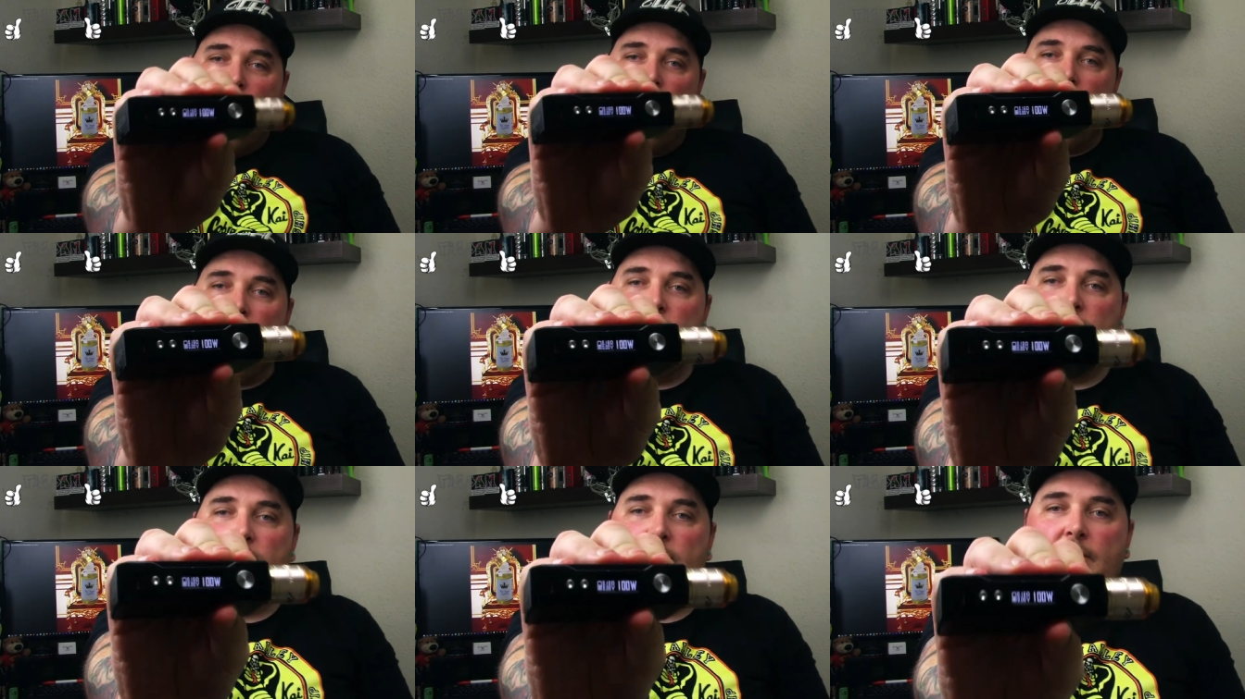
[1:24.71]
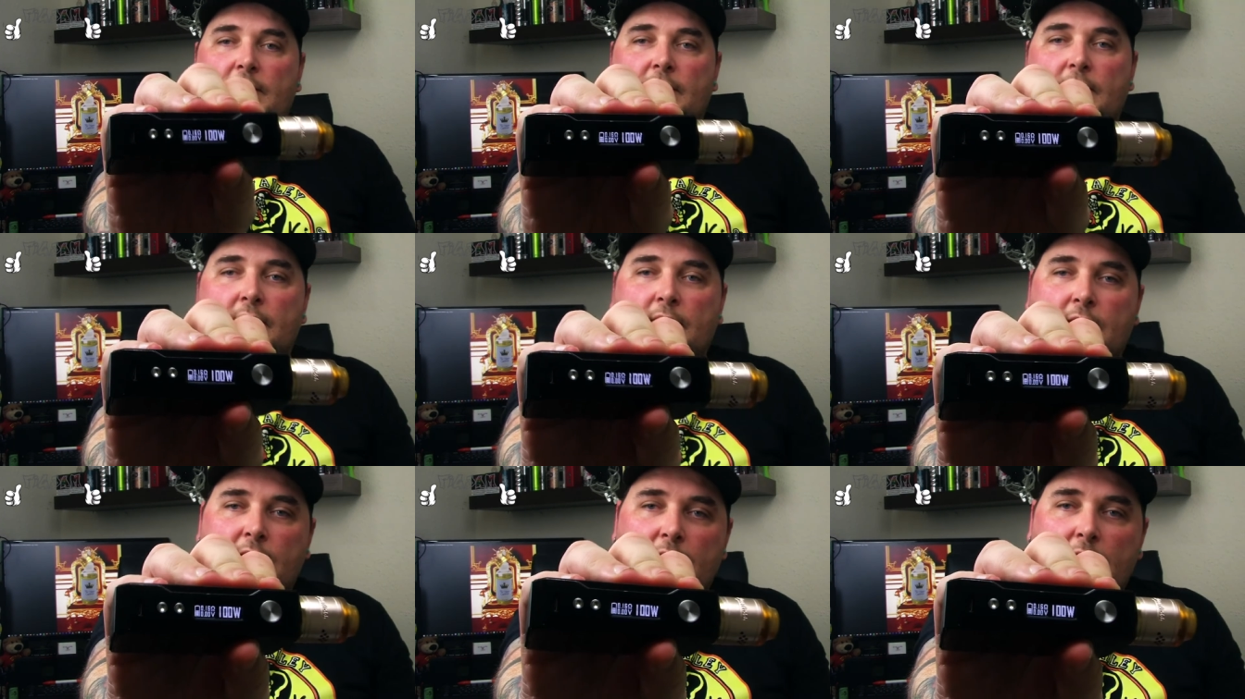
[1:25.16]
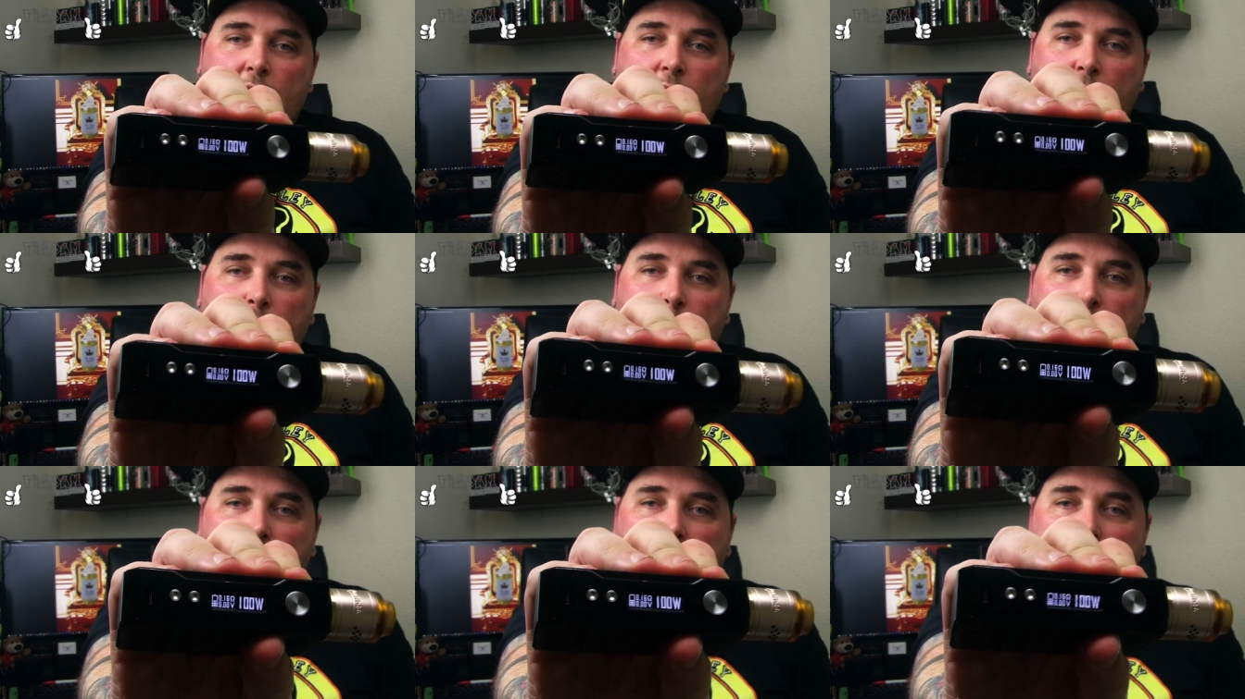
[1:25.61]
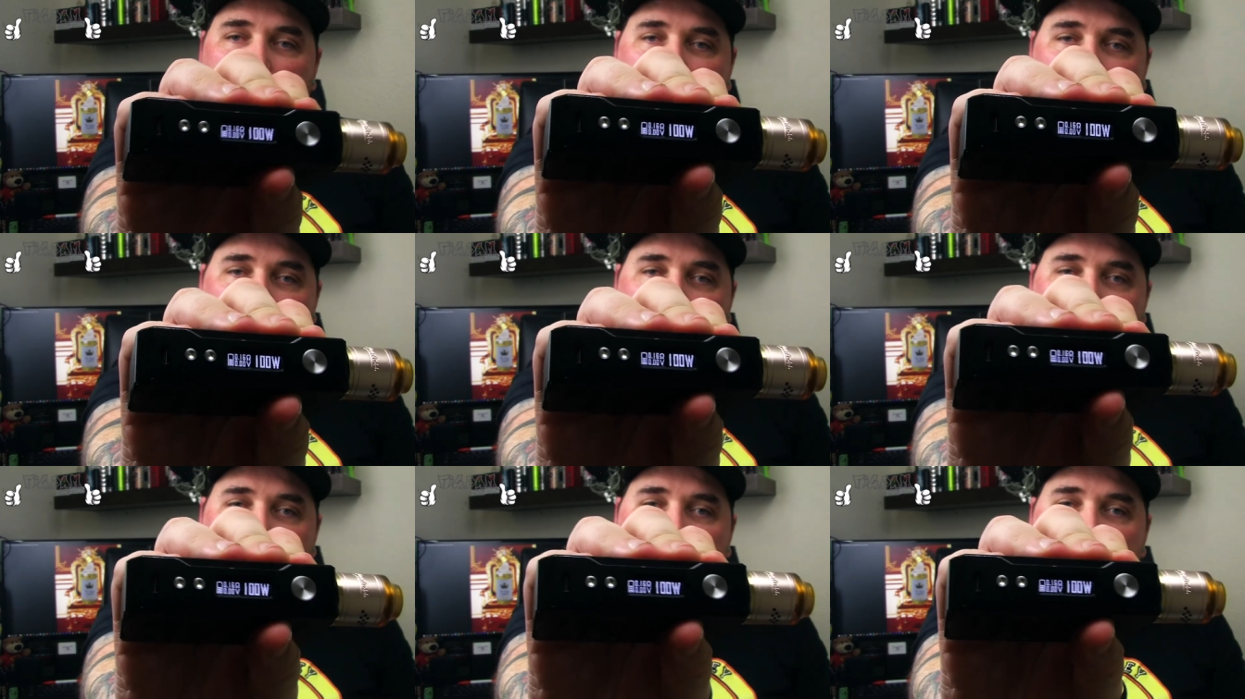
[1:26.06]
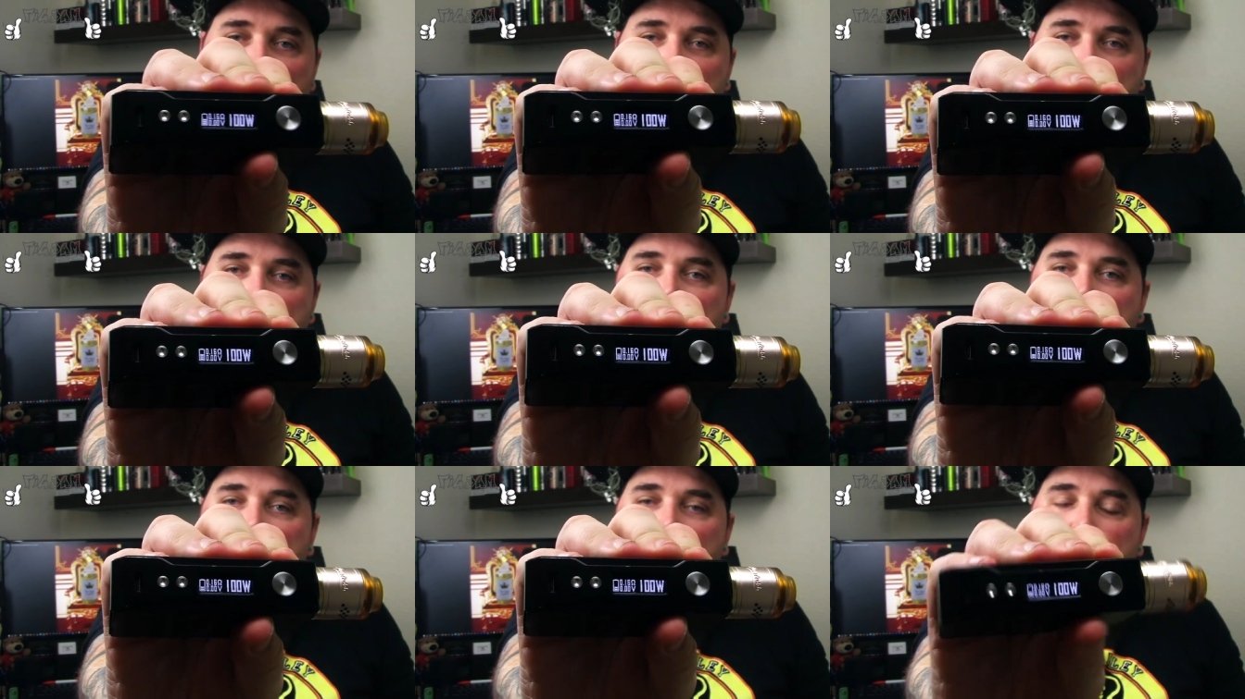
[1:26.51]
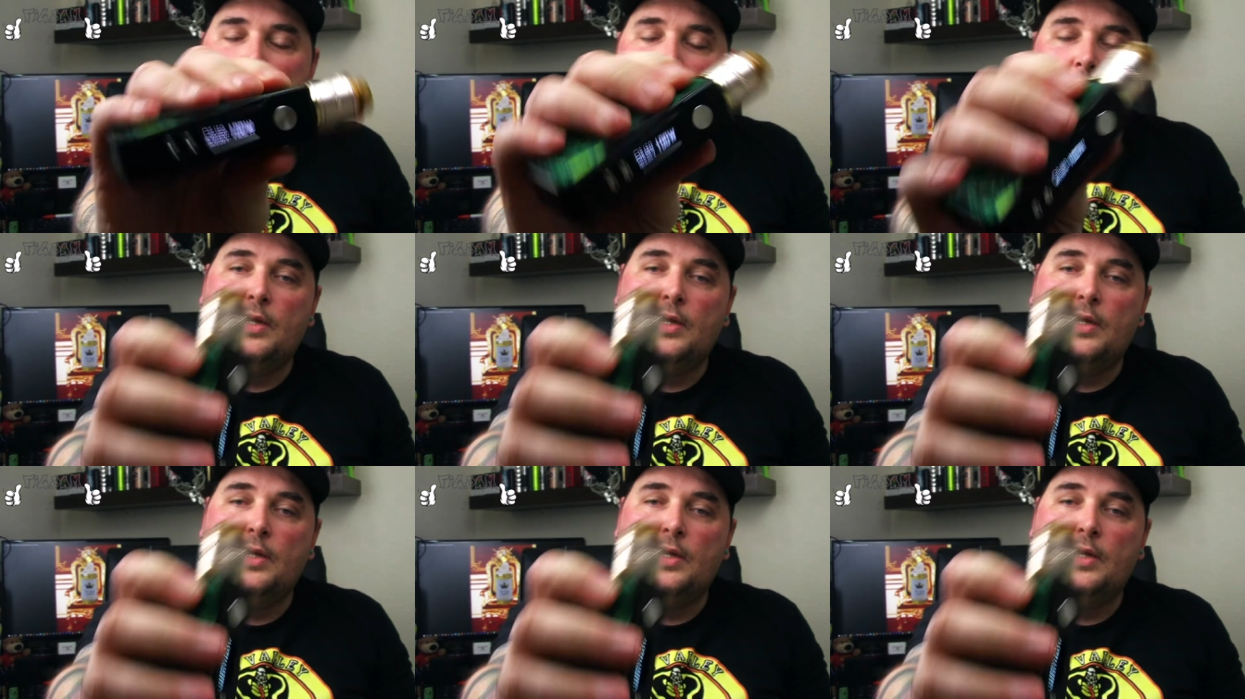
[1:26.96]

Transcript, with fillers: have it sitting at about 100 watts.